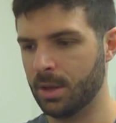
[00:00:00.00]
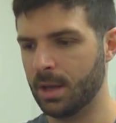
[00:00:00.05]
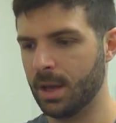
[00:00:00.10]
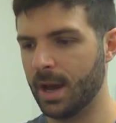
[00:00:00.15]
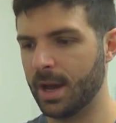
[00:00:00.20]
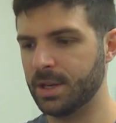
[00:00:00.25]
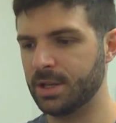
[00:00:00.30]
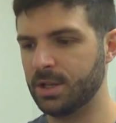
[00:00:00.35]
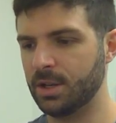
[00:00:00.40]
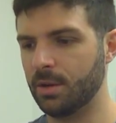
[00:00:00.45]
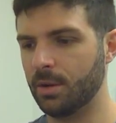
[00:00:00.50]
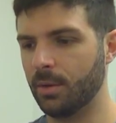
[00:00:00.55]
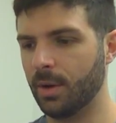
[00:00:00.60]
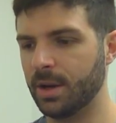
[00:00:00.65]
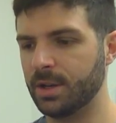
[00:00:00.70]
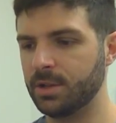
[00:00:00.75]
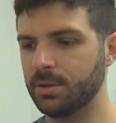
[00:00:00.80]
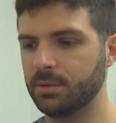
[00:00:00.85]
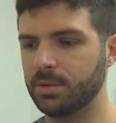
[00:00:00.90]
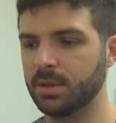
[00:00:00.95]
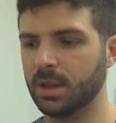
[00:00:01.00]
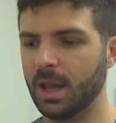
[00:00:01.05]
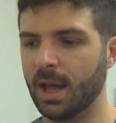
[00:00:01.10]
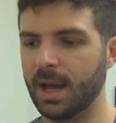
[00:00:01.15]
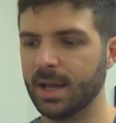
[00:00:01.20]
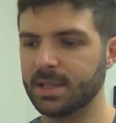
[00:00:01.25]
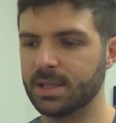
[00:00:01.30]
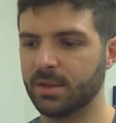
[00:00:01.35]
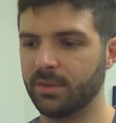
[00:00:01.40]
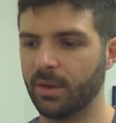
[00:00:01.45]
I do
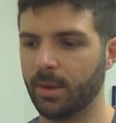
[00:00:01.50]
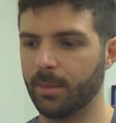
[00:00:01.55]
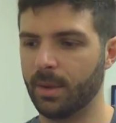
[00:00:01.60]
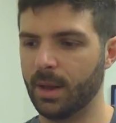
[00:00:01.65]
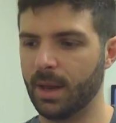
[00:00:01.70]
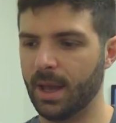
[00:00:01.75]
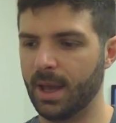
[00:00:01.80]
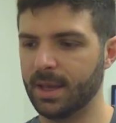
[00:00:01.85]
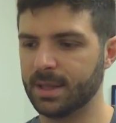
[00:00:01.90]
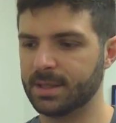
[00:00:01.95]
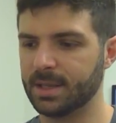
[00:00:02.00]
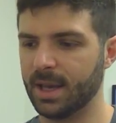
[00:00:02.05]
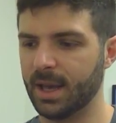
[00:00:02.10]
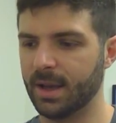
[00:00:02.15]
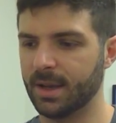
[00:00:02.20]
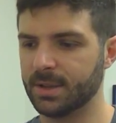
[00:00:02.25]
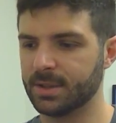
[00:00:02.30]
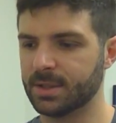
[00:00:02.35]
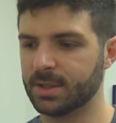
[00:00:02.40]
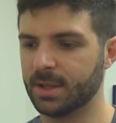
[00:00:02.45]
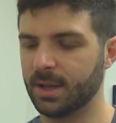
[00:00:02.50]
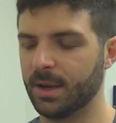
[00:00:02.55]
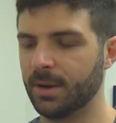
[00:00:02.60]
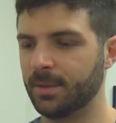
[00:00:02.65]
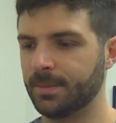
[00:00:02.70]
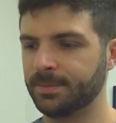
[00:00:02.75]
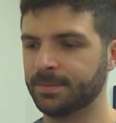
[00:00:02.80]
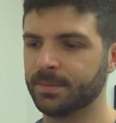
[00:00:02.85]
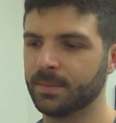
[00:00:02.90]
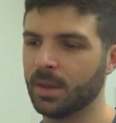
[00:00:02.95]
lots of M&A scales.
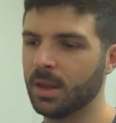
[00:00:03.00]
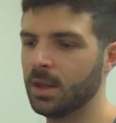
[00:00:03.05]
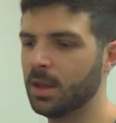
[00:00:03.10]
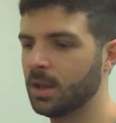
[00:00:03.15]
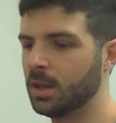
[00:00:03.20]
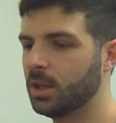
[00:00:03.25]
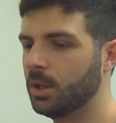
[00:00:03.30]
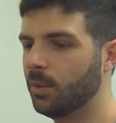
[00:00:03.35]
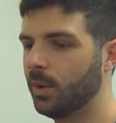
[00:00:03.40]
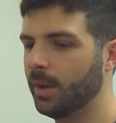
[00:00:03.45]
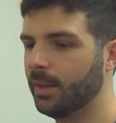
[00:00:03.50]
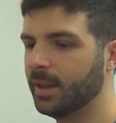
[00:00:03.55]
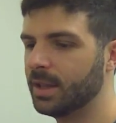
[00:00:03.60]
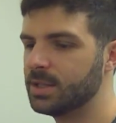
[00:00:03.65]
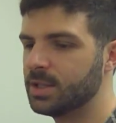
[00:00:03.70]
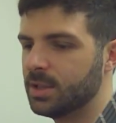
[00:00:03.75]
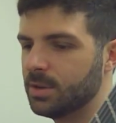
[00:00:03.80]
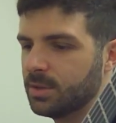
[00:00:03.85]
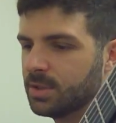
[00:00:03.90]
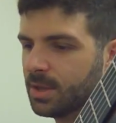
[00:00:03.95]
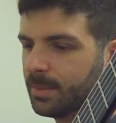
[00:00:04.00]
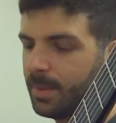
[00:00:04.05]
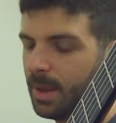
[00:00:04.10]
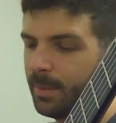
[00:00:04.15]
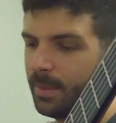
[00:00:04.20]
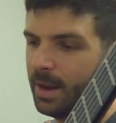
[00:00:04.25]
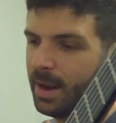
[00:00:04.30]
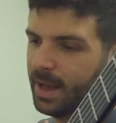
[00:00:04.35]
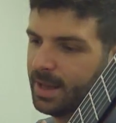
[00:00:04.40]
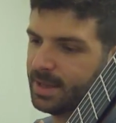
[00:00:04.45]
So, you know what? Let's do some
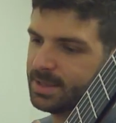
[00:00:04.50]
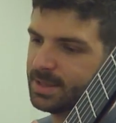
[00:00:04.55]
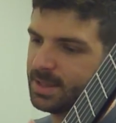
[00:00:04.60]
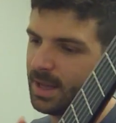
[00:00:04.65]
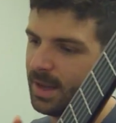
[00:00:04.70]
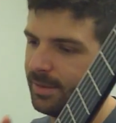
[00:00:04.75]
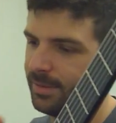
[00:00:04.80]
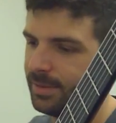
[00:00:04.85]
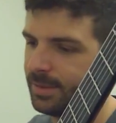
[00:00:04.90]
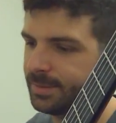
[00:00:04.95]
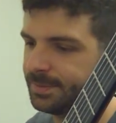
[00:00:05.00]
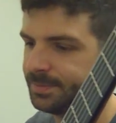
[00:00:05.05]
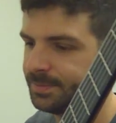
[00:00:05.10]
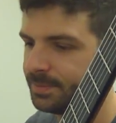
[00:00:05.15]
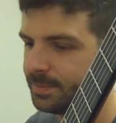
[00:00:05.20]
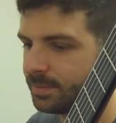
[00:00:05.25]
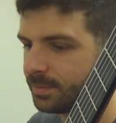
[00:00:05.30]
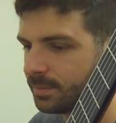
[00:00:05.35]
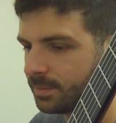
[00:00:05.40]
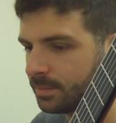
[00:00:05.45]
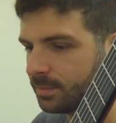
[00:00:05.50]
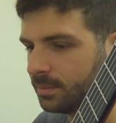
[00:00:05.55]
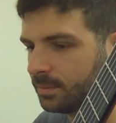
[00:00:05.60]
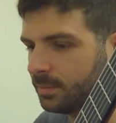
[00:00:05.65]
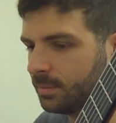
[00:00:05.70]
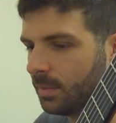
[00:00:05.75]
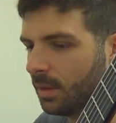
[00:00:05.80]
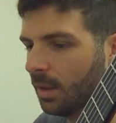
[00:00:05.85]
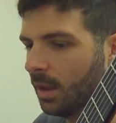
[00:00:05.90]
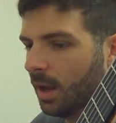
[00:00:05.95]
M&A stuff.
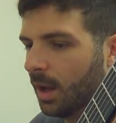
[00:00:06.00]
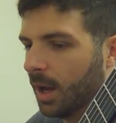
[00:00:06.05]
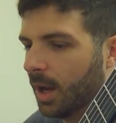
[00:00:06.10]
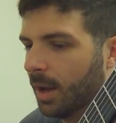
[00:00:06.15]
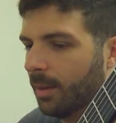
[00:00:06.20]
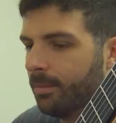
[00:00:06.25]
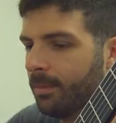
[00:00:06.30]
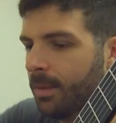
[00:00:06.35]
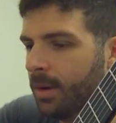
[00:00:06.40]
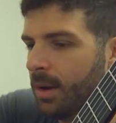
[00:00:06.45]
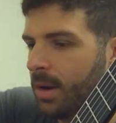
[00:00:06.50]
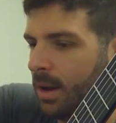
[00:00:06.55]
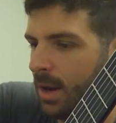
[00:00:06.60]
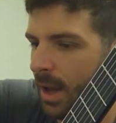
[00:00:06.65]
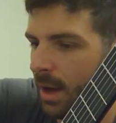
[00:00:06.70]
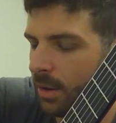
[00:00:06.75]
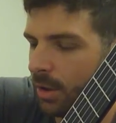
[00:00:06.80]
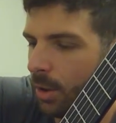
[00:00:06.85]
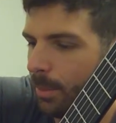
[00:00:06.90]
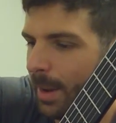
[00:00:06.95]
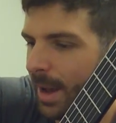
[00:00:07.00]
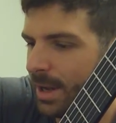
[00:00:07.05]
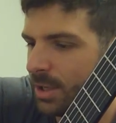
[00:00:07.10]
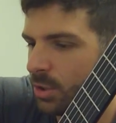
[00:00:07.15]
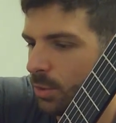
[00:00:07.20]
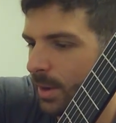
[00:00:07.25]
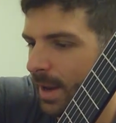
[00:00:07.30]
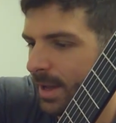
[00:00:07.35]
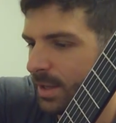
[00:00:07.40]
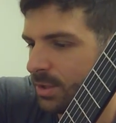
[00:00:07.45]
I'll go back
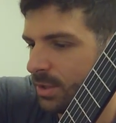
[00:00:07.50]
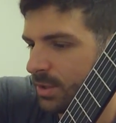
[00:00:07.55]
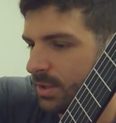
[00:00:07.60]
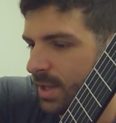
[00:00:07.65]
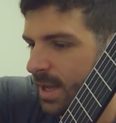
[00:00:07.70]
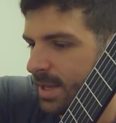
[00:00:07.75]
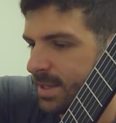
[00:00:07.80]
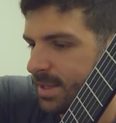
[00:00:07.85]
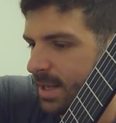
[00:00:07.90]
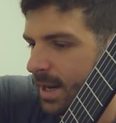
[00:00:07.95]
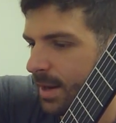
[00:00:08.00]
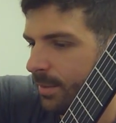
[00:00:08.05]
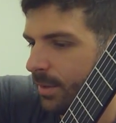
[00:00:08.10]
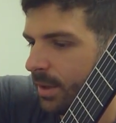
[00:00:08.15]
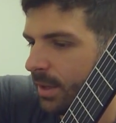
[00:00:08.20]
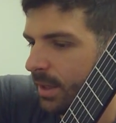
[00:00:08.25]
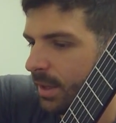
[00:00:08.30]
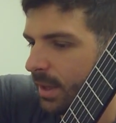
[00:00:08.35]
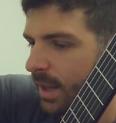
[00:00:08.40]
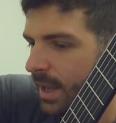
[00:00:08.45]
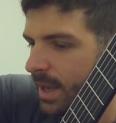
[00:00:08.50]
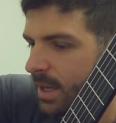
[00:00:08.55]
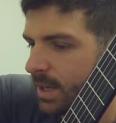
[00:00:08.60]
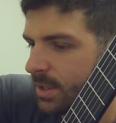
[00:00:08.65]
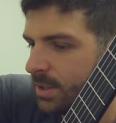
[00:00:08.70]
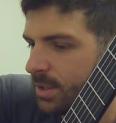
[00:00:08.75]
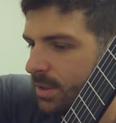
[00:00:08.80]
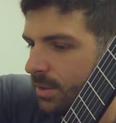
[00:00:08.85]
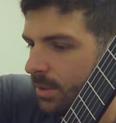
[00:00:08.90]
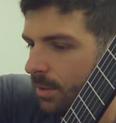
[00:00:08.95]
to an exercise that I really like
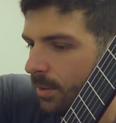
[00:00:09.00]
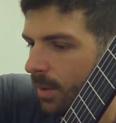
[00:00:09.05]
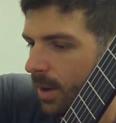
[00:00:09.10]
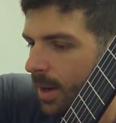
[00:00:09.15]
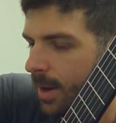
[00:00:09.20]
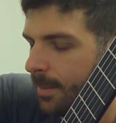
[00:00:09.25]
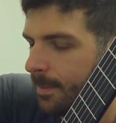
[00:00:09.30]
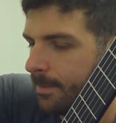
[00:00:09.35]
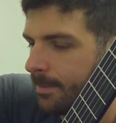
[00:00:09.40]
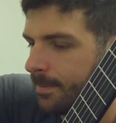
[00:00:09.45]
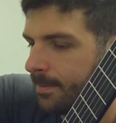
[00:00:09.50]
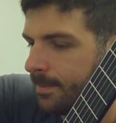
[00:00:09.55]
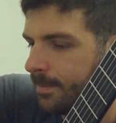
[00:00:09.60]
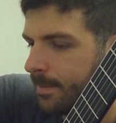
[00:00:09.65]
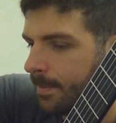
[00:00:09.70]
to